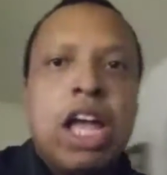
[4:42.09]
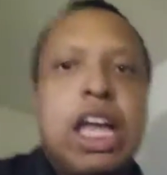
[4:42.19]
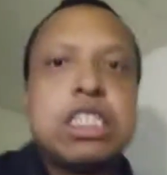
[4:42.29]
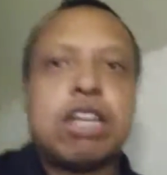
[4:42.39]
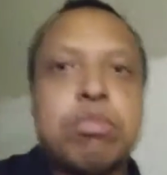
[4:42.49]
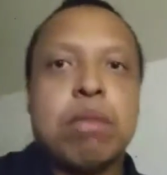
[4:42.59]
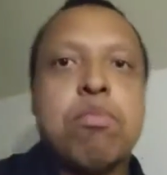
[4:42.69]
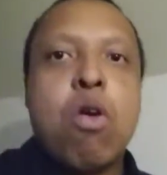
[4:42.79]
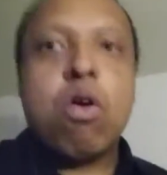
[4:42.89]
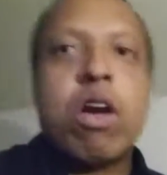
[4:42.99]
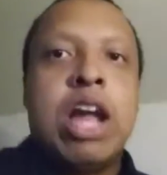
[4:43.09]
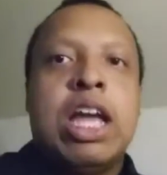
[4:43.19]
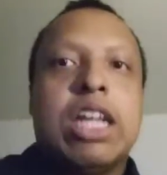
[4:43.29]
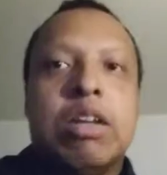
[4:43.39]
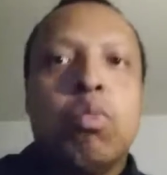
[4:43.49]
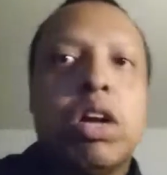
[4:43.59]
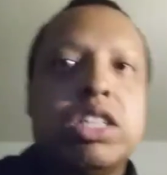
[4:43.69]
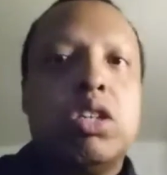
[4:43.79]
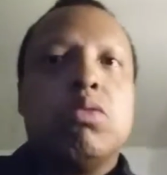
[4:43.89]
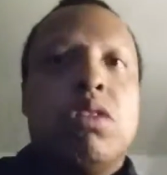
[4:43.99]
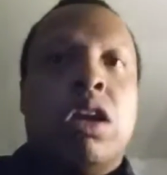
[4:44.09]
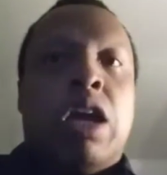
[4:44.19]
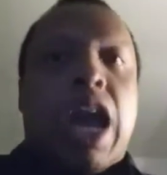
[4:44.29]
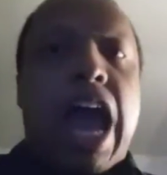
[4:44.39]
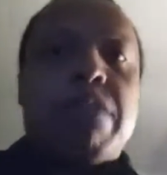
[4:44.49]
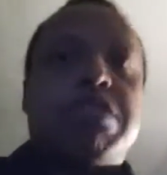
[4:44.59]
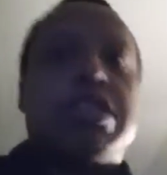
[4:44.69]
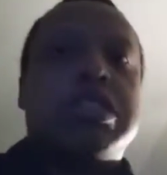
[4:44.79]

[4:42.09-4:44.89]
It's something more than what you have to